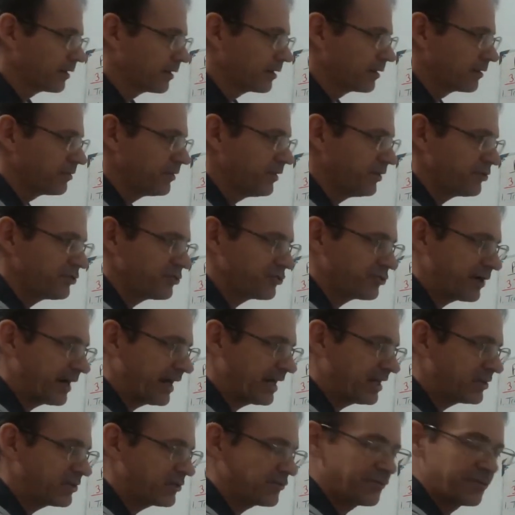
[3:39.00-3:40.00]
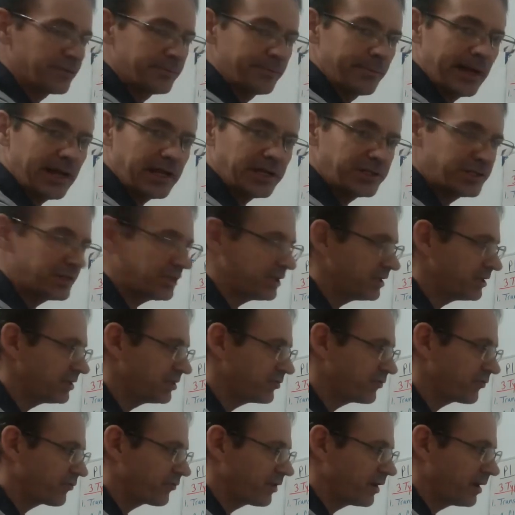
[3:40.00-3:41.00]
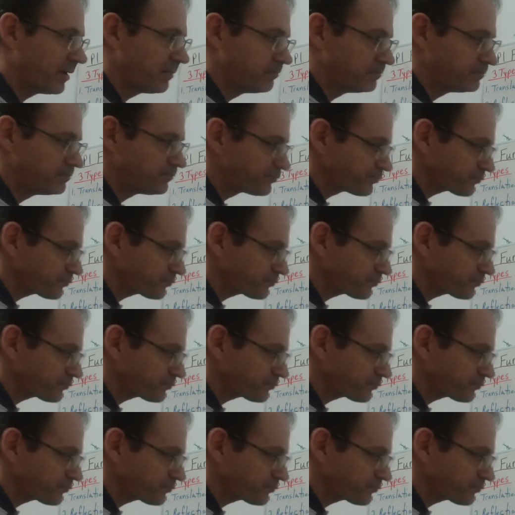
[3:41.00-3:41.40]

the transformations from